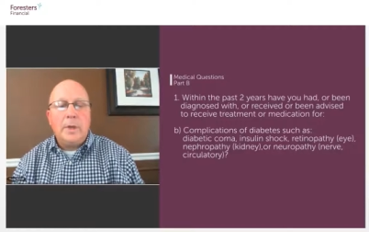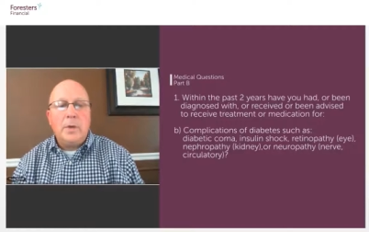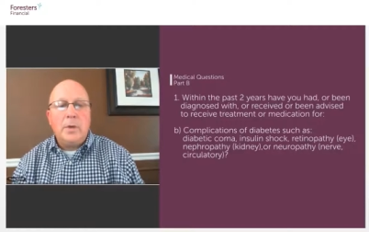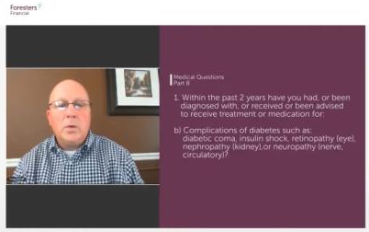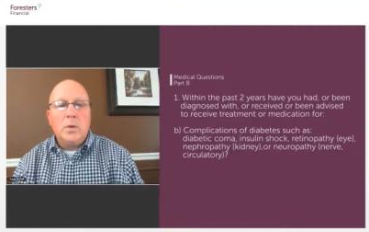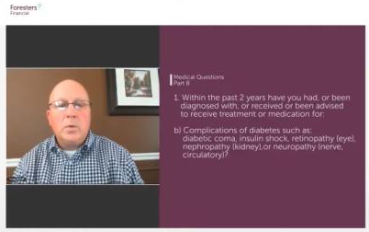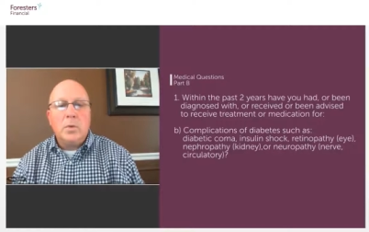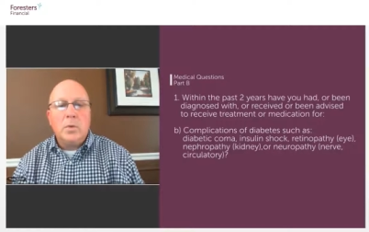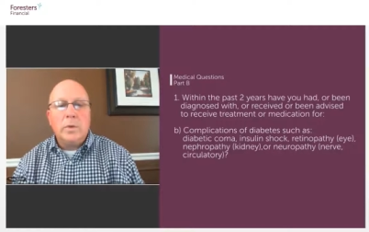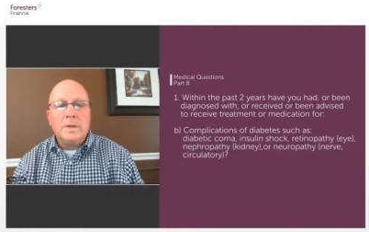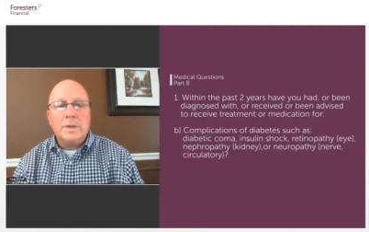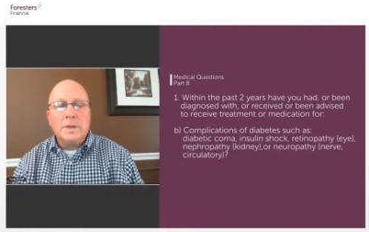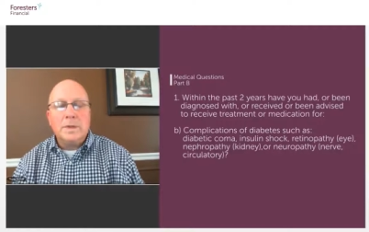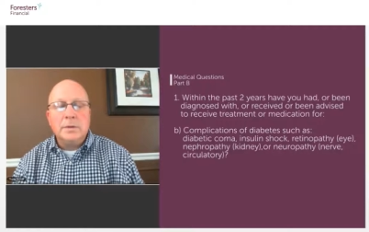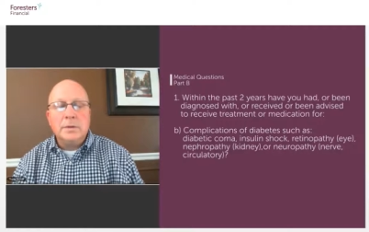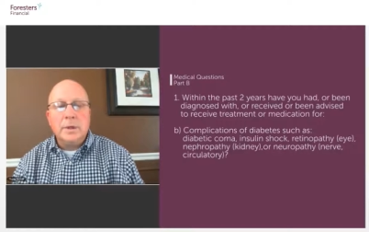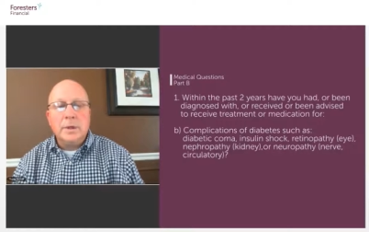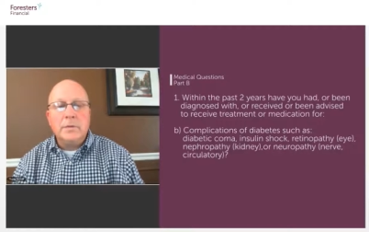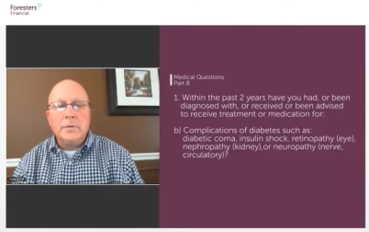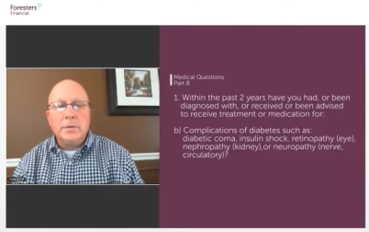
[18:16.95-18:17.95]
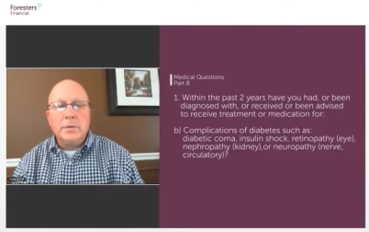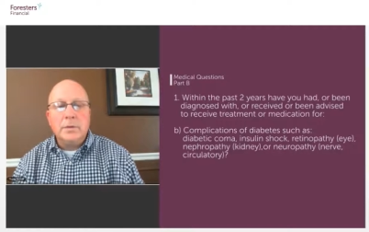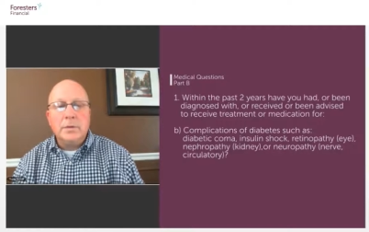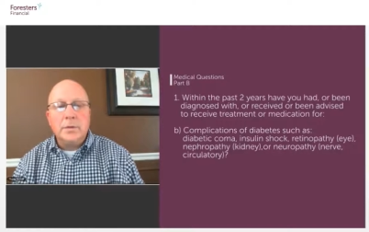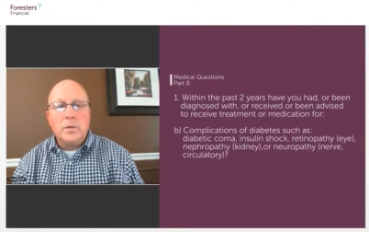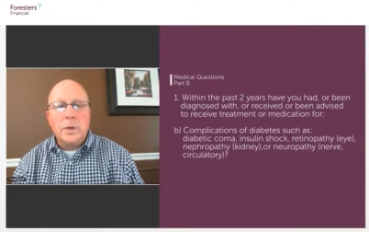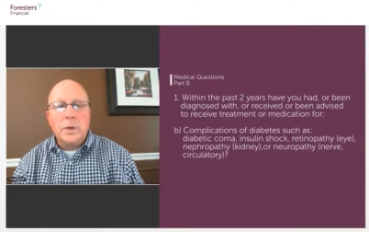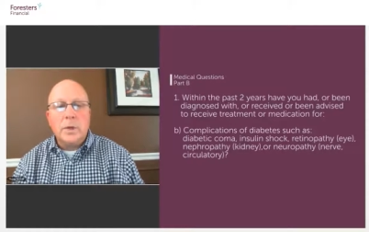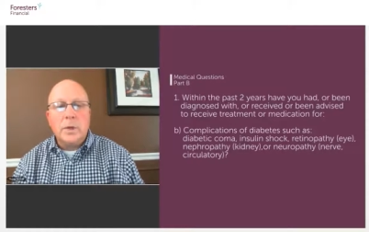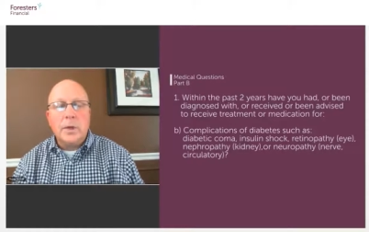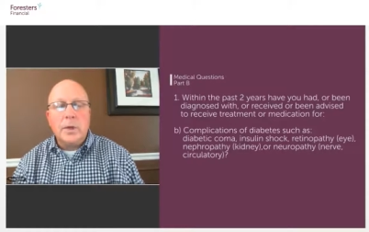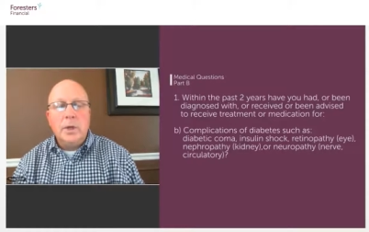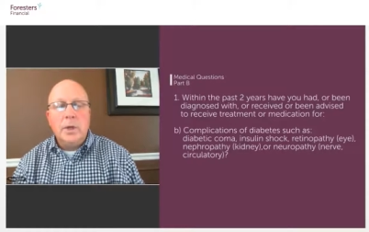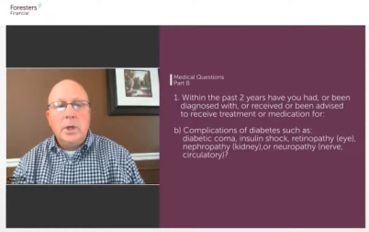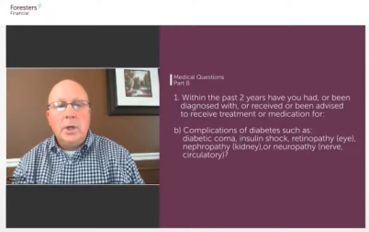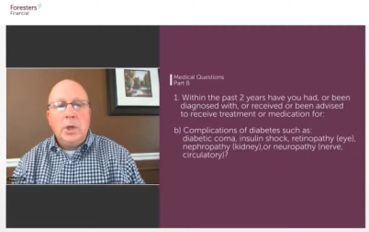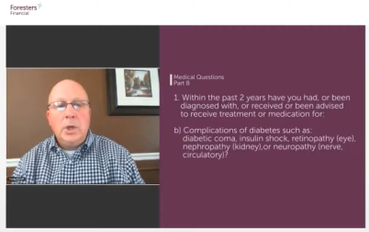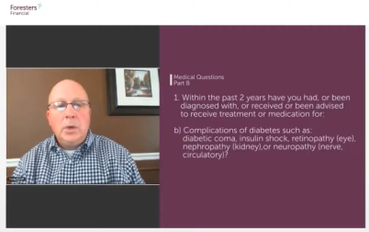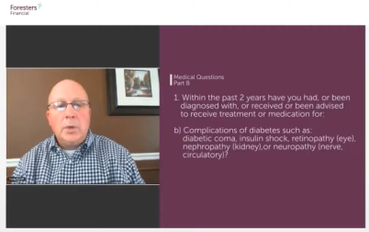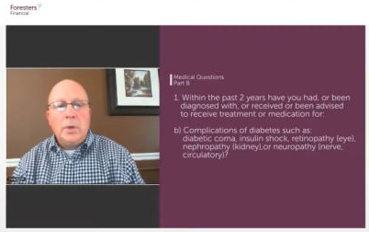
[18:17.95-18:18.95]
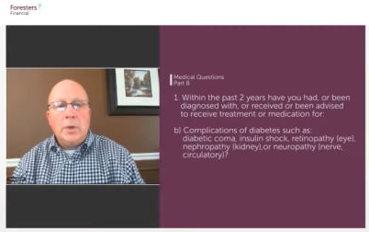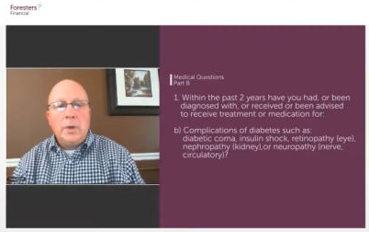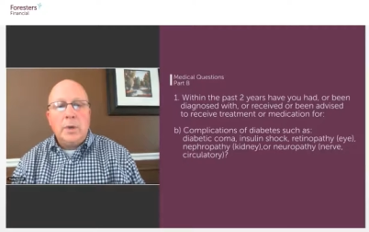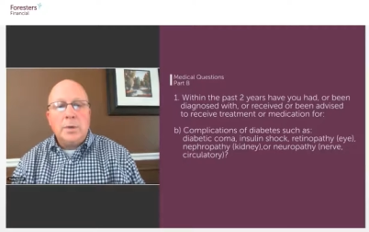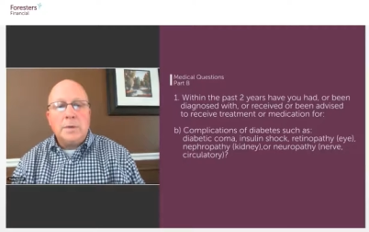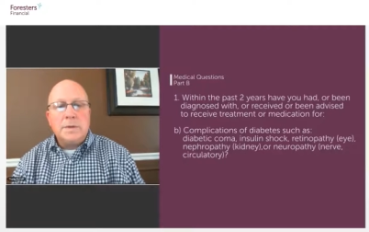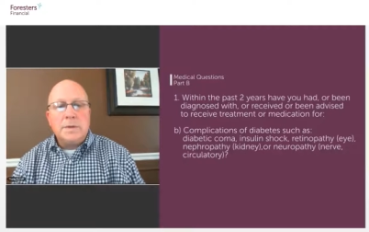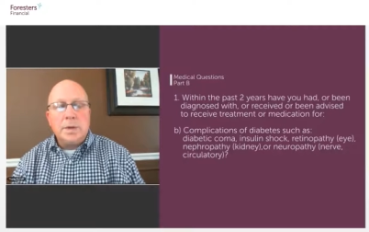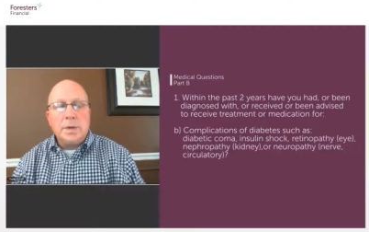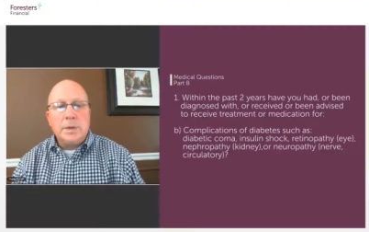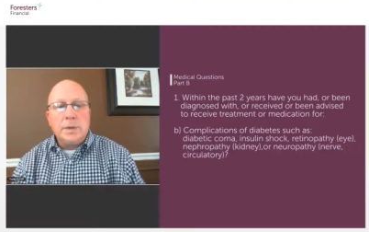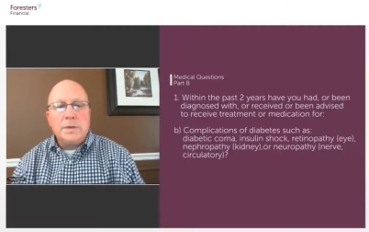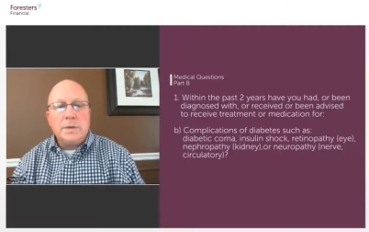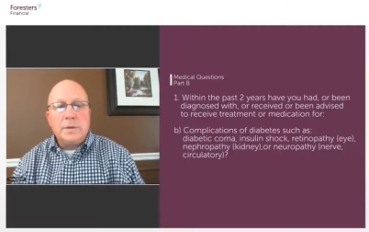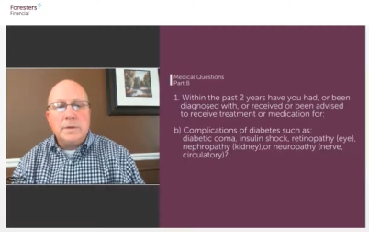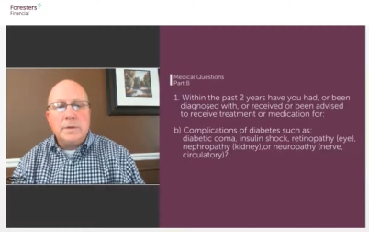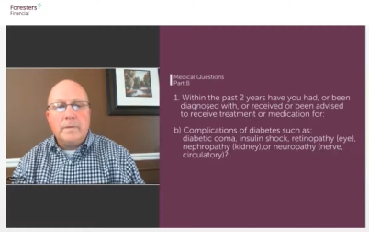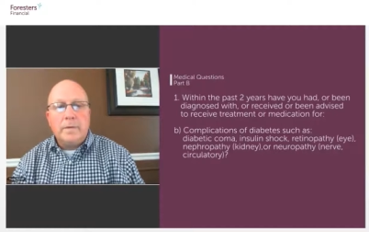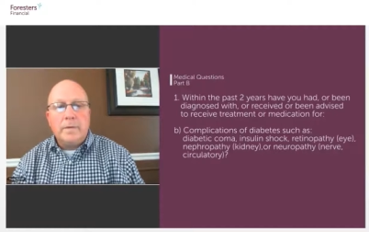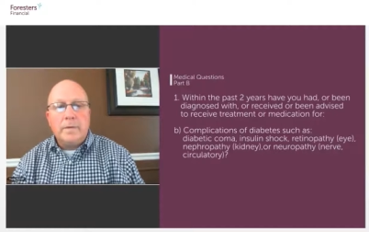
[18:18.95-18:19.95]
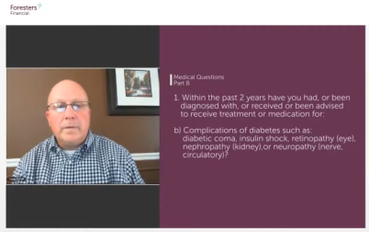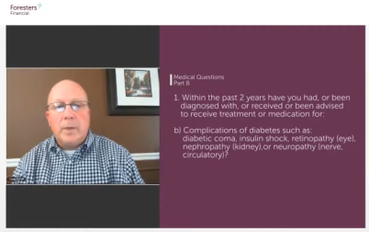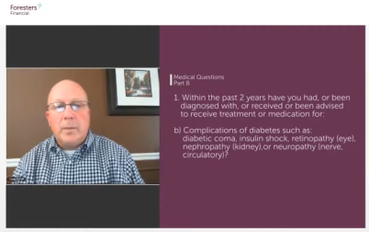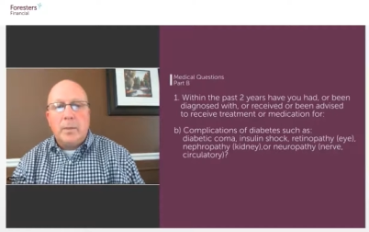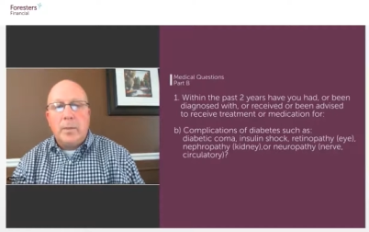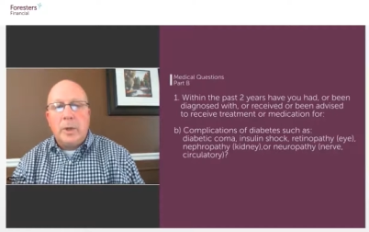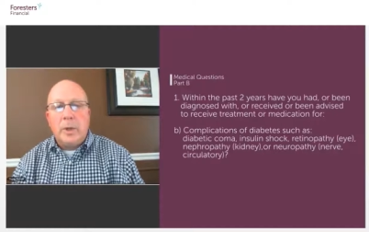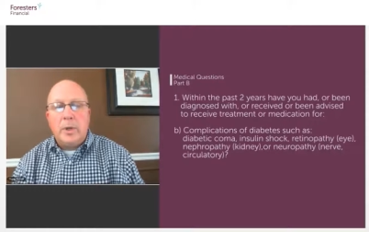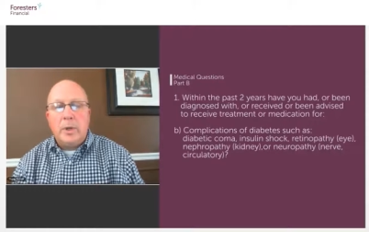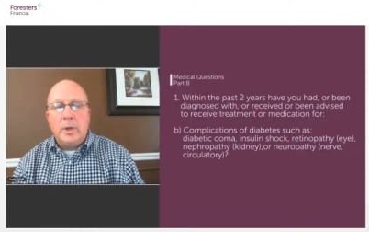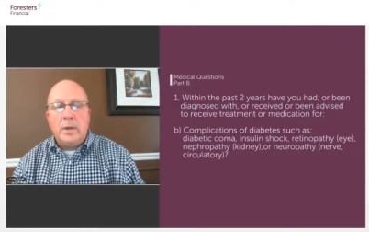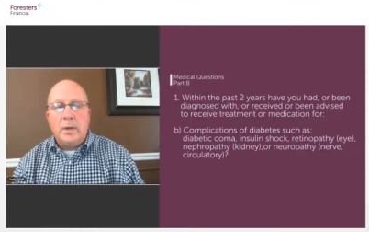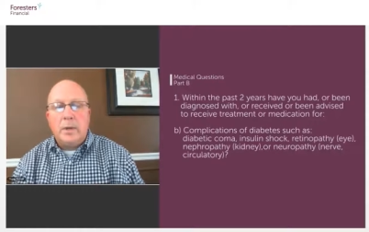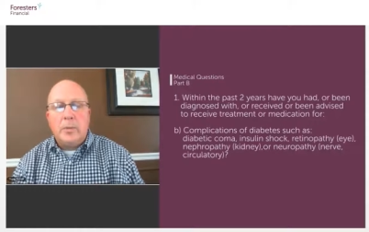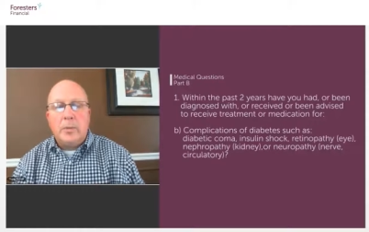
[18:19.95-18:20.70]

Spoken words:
I know recently I've looked at one where there was a history of gabapentin,